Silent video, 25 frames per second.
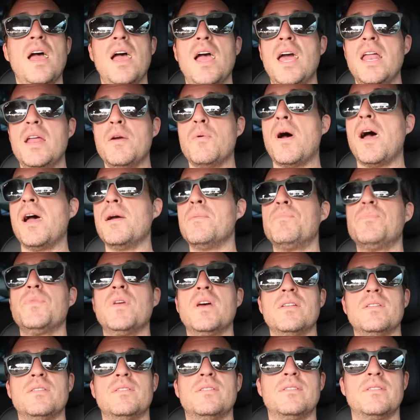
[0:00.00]
anyway,
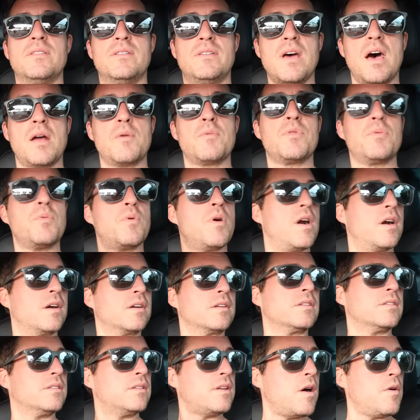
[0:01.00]
done with work,
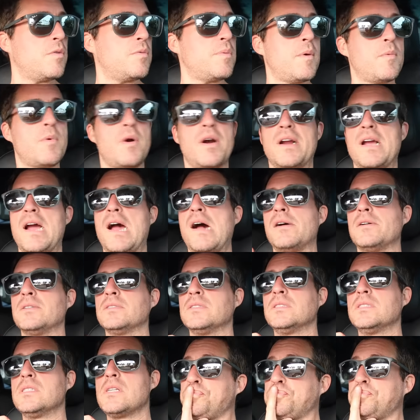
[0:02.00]
done with my workout.